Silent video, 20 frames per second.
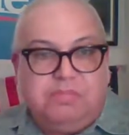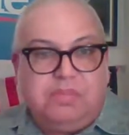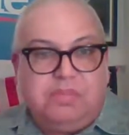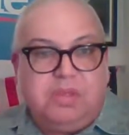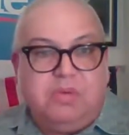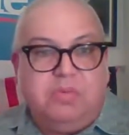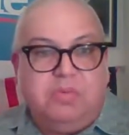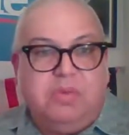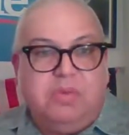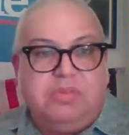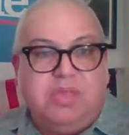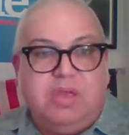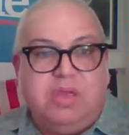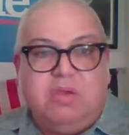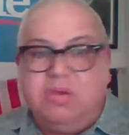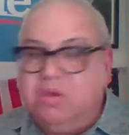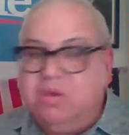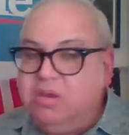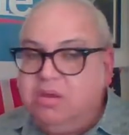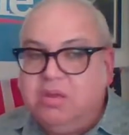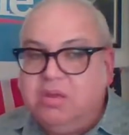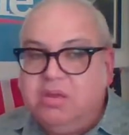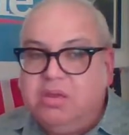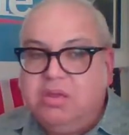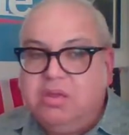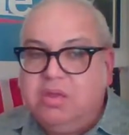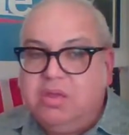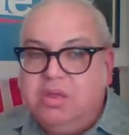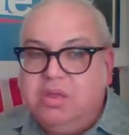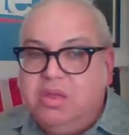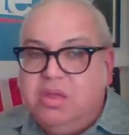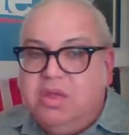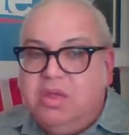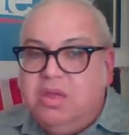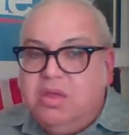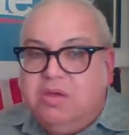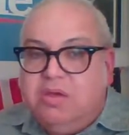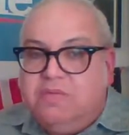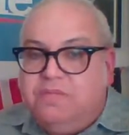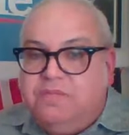with their
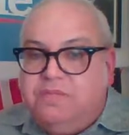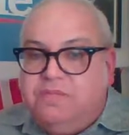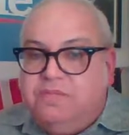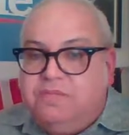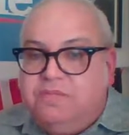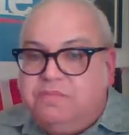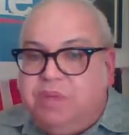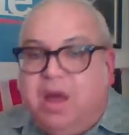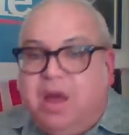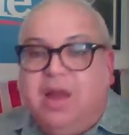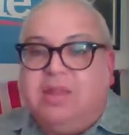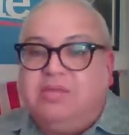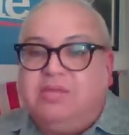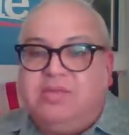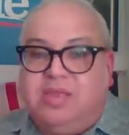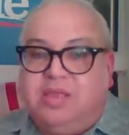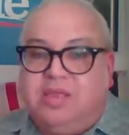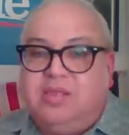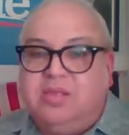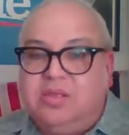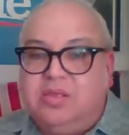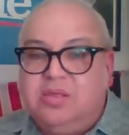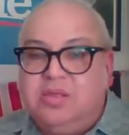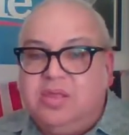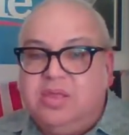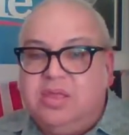policies